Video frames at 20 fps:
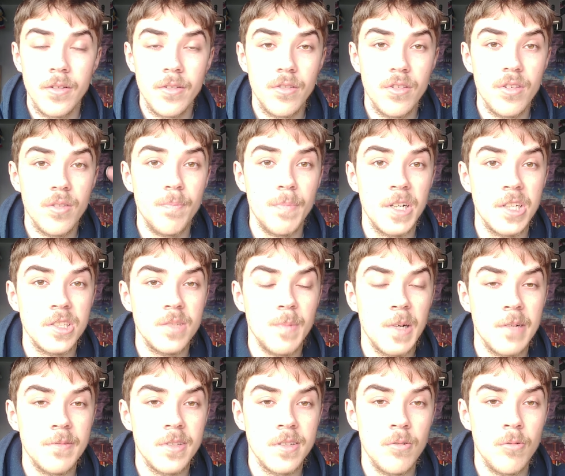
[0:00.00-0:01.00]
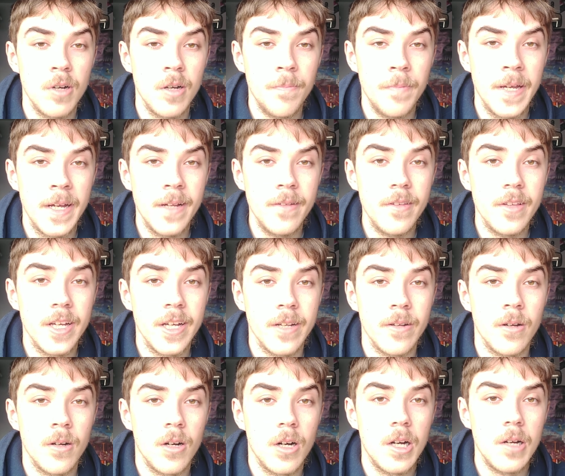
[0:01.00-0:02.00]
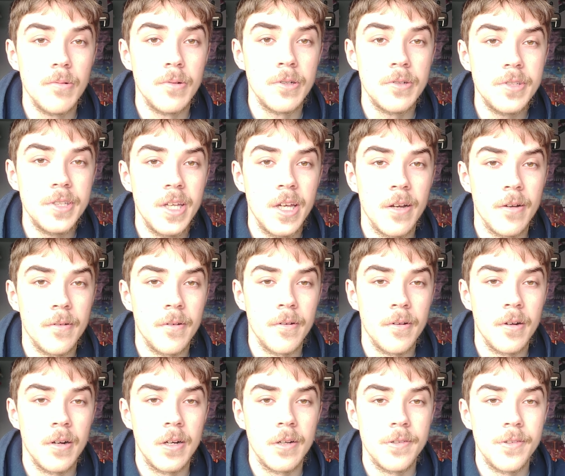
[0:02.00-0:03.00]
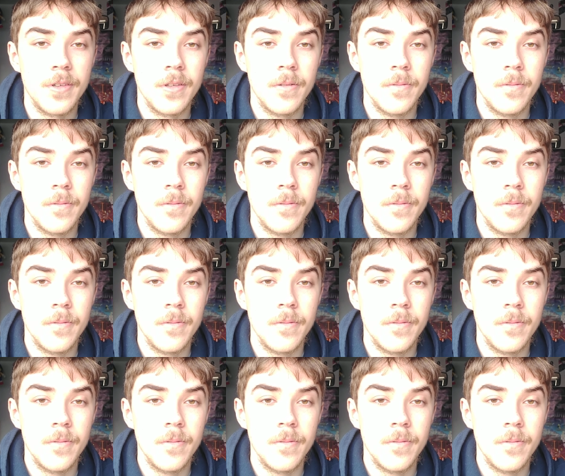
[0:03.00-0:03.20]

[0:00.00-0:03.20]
SpongeBob SquarePants, and Hot Wheels character cars.